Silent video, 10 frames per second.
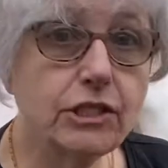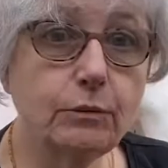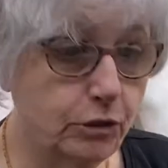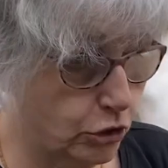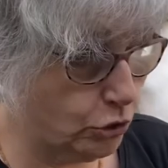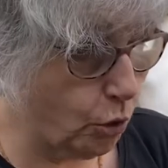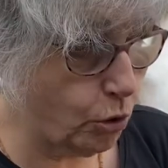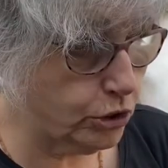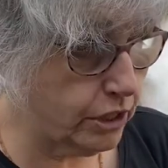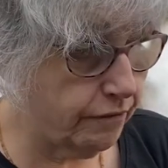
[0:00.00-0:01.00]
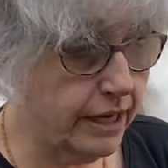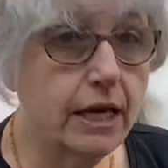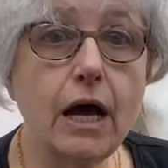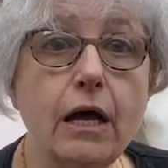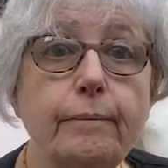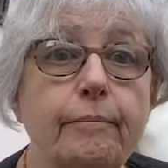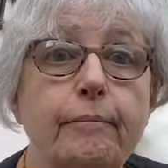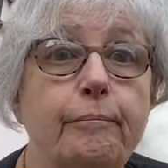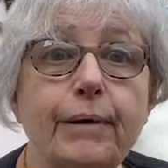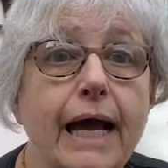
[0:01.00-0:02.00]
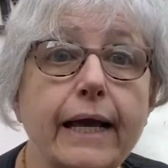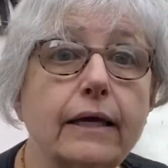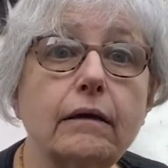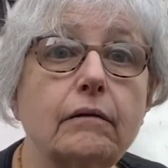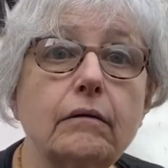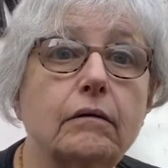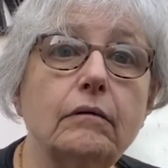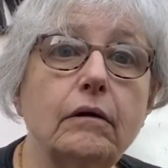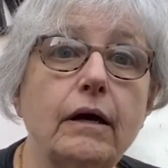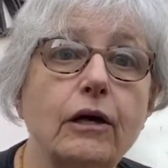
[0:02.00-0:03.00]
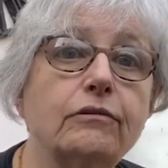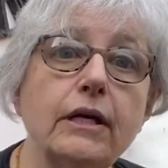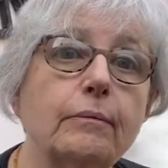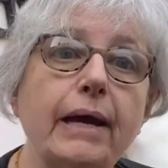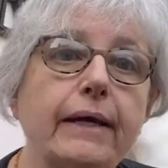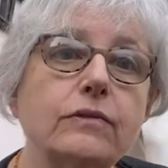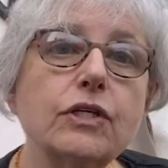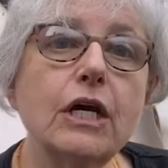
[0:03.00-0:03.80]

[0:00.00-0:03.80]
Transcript: it with just ordinary black acrylic paint,